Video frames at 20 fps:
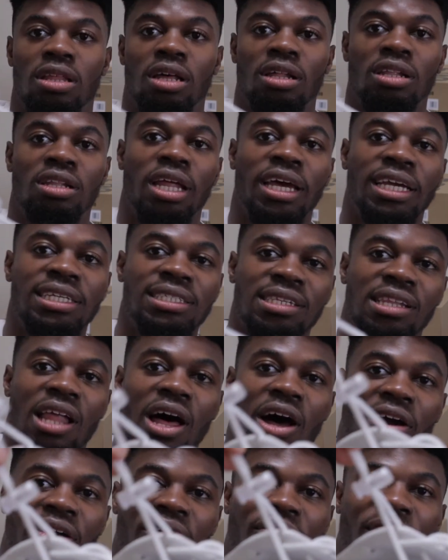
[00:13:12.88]
the lace
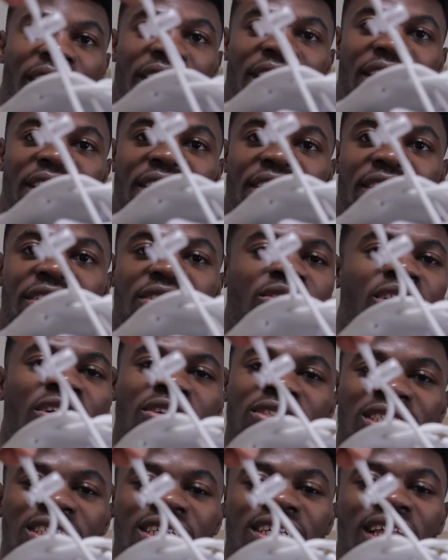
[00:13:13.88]
lock right here. You don't
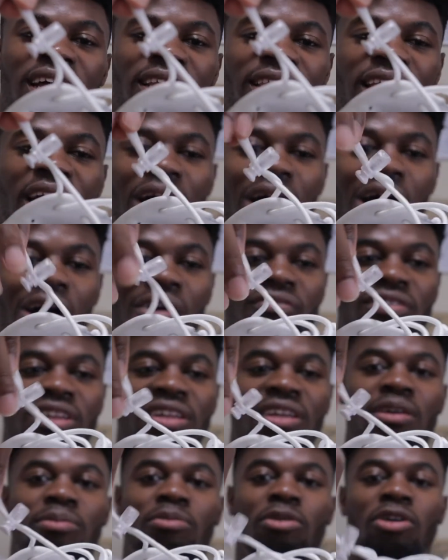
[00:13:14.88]
see that often
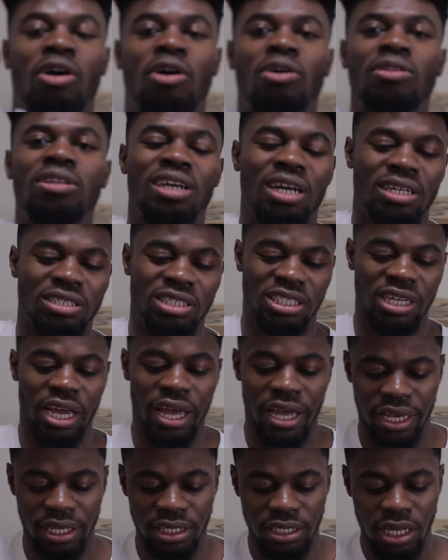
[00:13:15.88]
anymore, only on
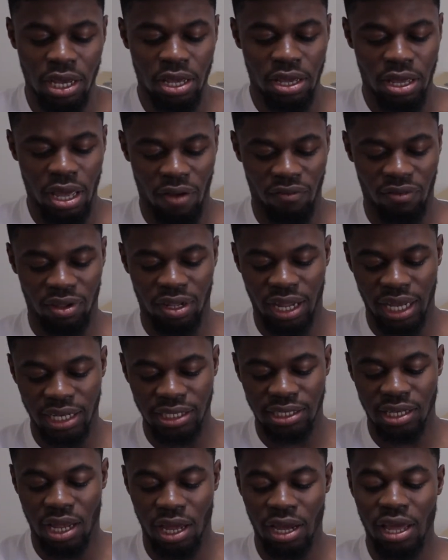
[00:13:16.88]
J's. You have a
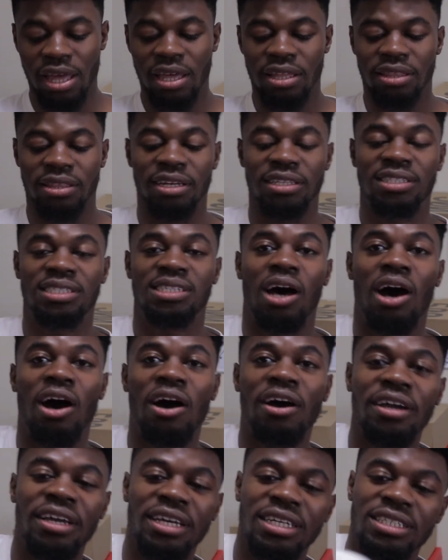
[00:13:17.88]
lace lock. The
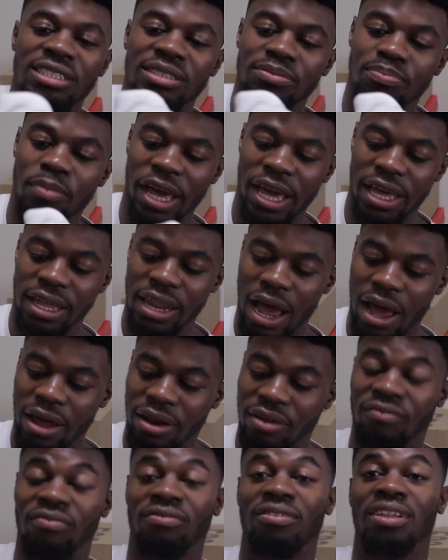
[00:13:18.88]
tongue is made out
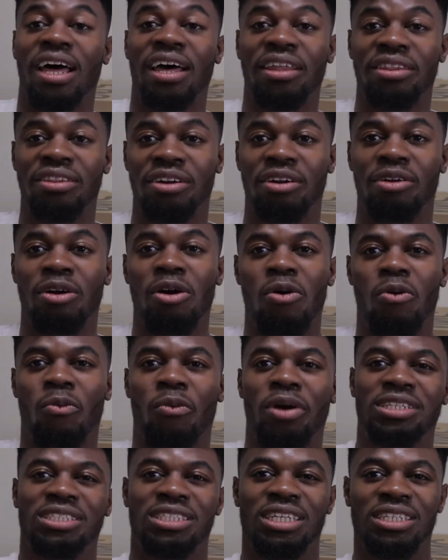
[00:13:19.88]
of leather,
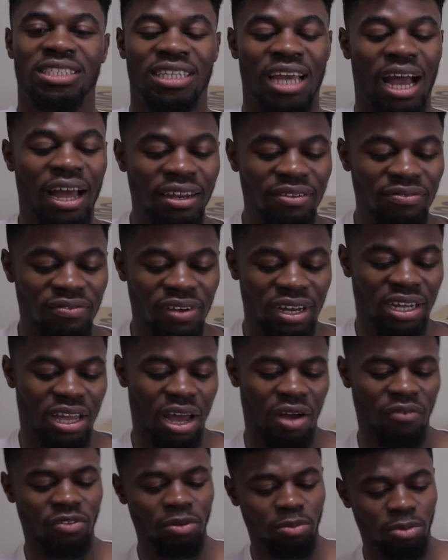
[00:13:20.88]
which is kind of
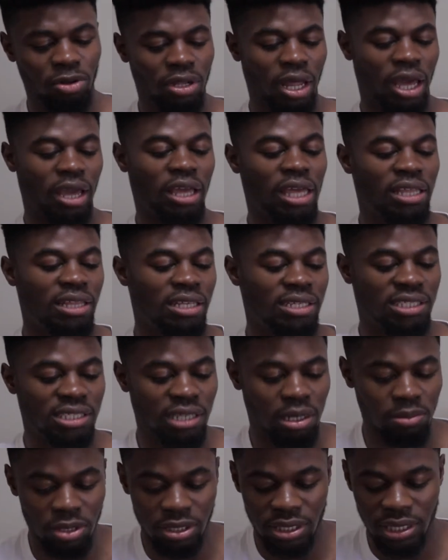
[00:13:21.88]
uncomfortable like in the
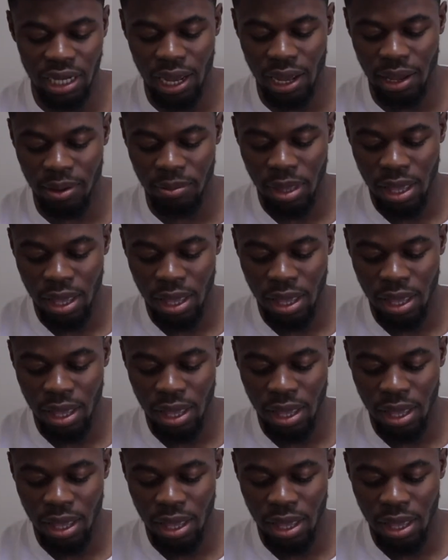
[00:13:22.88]
summertime,